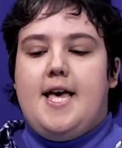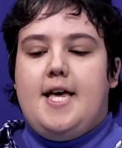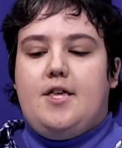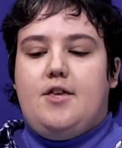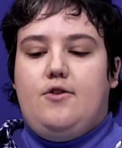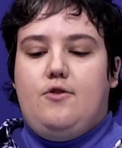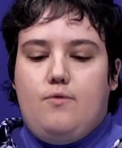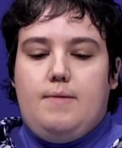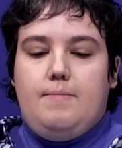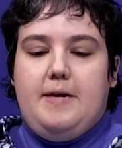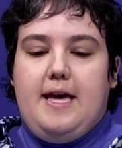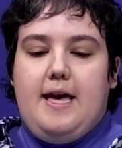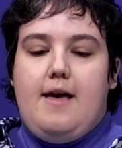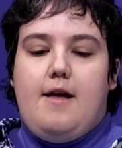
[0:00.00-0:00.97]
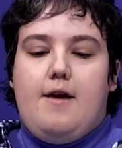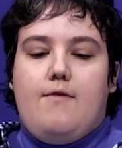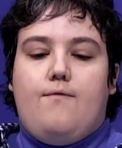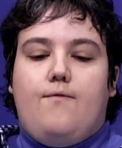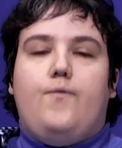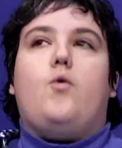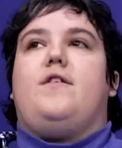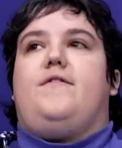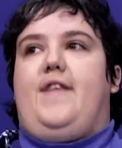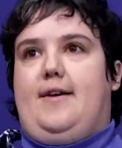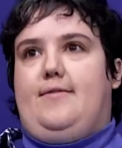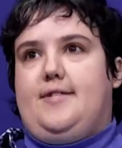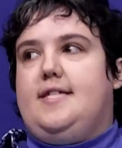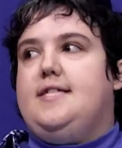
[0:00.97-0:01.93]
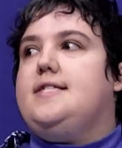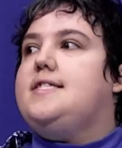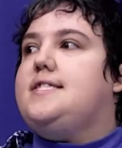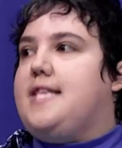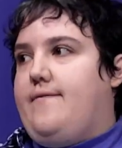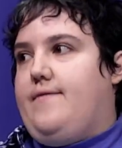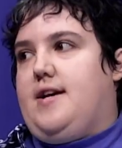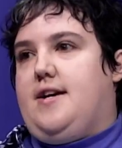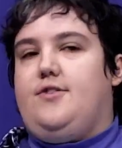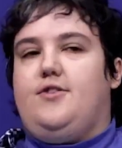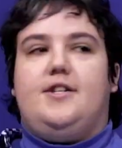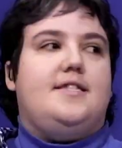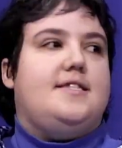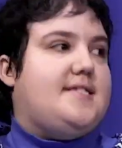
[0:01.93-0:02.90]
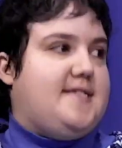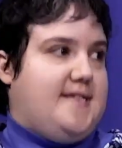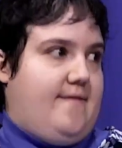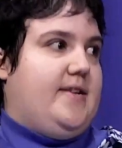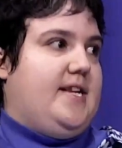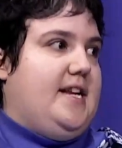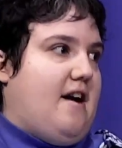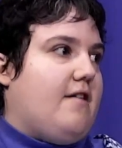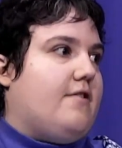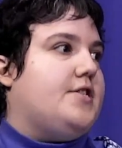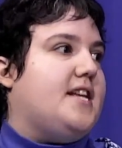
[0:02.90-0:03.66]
you would be getting $4,770.